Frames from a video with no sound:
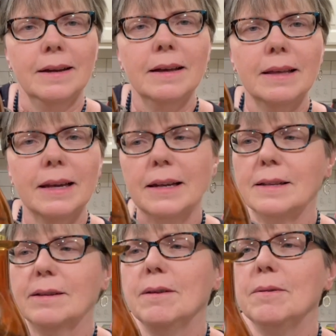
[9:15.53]
I think
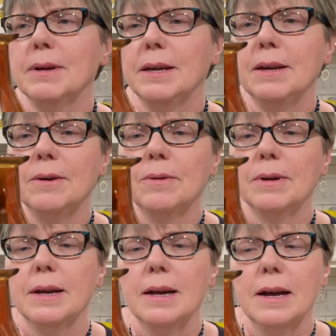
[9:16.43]
it's so cute.
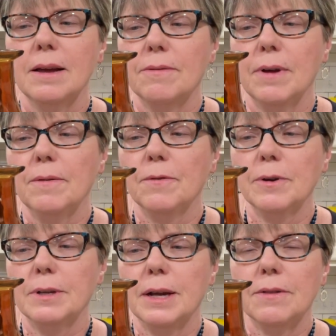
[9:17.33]
I, at
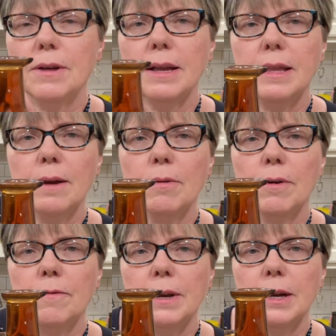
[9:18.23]
first I thought they
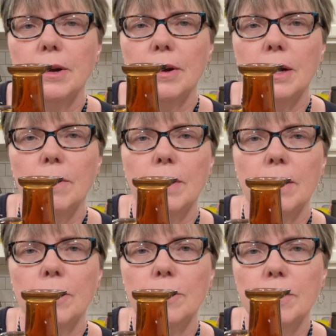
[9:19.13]
were vinegar and
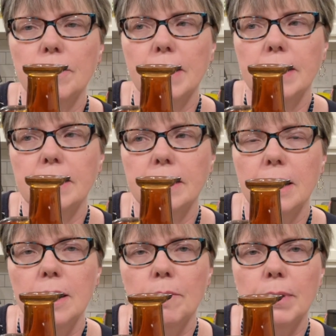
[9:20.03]
oil cruets,
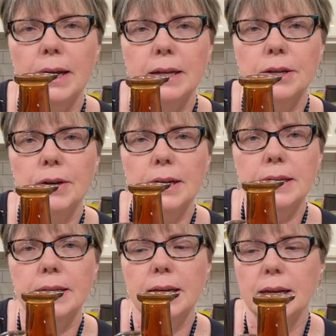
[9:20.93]
but as you can
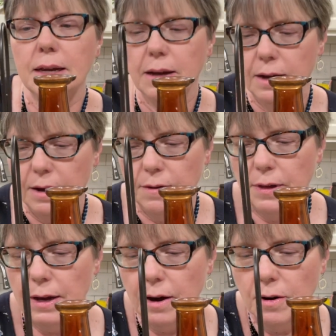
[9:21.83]
see,
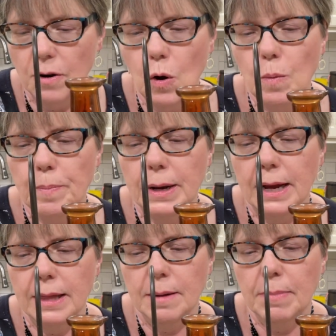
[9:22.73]
they are open
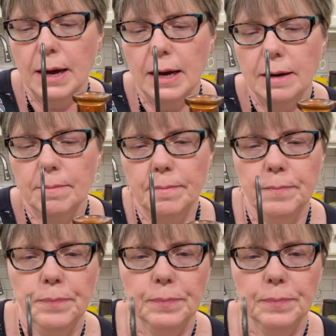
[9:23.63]
at the bottom.